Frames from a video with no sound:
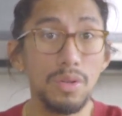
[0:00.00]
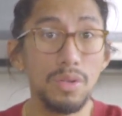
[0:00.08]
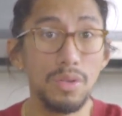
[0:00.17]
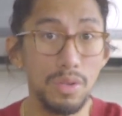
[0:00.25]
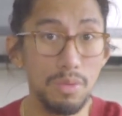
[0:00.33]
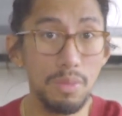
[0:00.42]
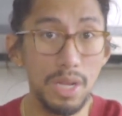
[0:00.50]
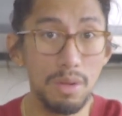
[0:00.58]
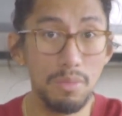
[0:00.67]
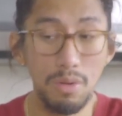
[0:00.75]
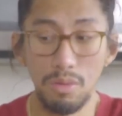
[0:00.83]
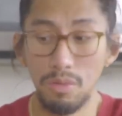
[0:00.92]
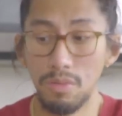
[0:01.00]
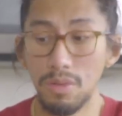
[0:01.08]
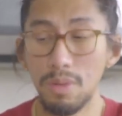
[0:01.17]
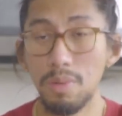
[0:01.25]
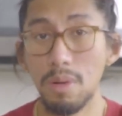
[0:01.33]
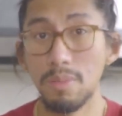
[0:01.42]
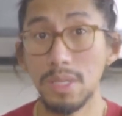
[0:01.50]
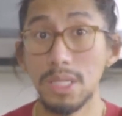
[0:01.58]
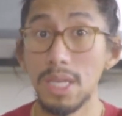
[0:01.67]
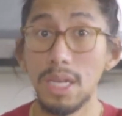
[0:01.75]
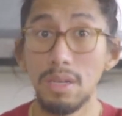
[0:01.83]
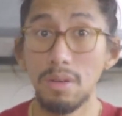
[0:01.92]
you made a move. The problem is
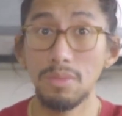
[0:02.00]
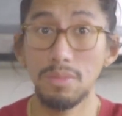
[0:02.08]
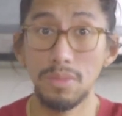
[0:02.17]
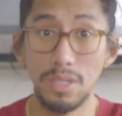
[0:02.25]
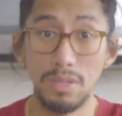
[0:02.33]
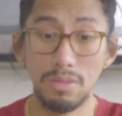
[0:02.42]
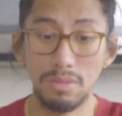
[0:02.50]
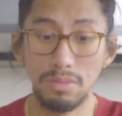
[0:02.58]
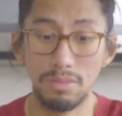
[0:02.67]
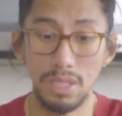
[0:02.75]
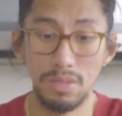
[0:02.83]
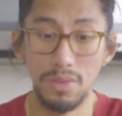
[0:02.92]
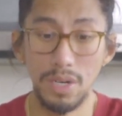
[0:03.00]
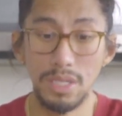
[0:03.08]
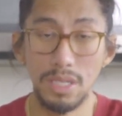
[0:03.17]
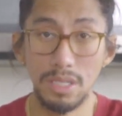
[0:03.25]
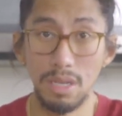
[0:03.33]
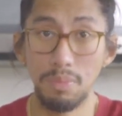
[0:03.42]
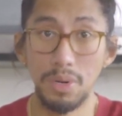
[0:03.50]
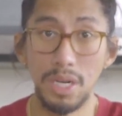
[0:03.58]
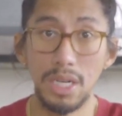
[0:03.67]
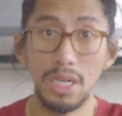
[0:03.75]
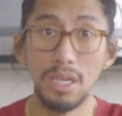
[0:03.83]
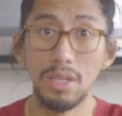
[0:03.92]
they don't. So as far as like
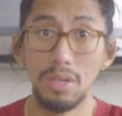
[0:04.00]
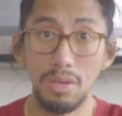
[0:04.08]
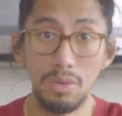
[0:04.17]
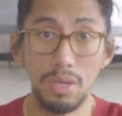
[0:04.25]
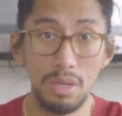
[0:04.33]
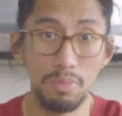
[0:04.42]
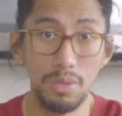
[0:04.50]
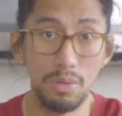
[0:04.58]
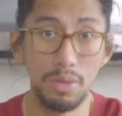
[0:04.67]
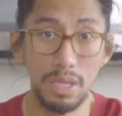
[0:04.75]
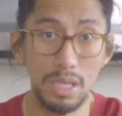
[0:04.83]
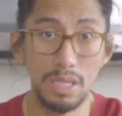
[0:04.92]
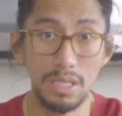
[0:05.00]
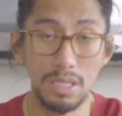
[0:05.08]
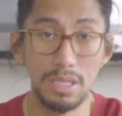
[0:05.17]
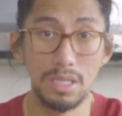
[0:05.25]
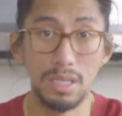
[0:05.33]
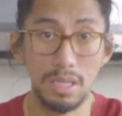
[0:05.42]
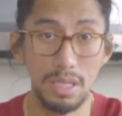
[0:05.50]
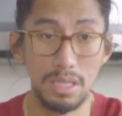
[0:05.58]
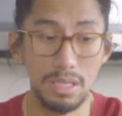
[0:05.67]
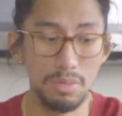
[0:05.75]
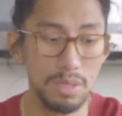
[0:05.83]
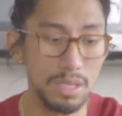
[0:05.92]
separating, you keep doing this.
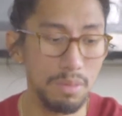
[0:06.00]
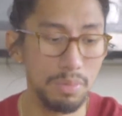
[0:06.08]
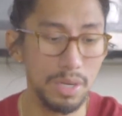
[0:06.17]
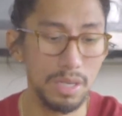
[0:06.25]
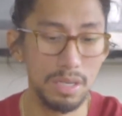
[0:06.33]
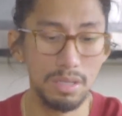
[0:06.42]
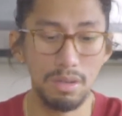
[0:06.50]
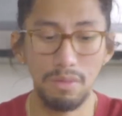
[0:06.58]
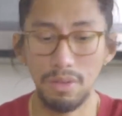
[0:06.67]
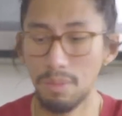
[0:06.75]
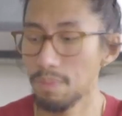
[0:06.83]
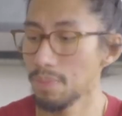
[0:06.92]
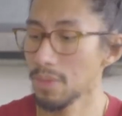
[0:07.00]
This is what's separating the two of you.